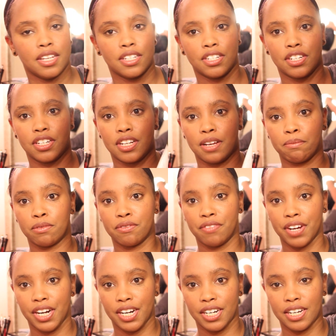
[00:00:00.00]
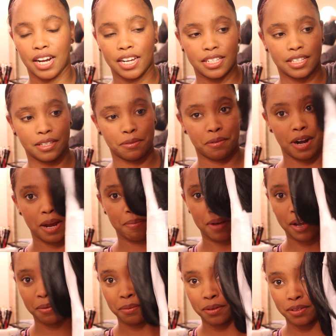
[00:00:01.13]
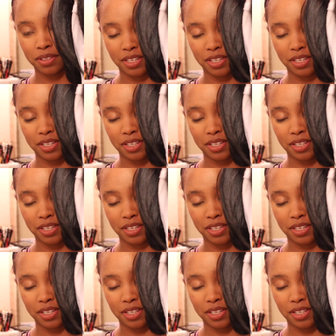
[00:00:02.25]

She comes very nicely wrapped. I will